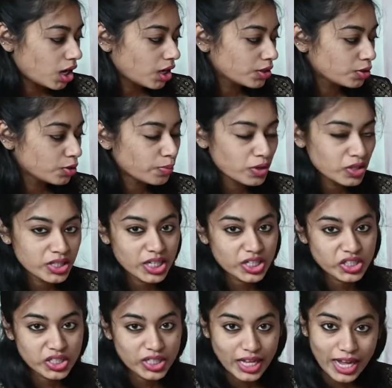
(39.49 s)
a newborn
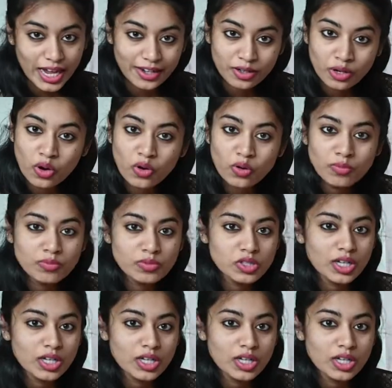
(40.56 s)
session at home.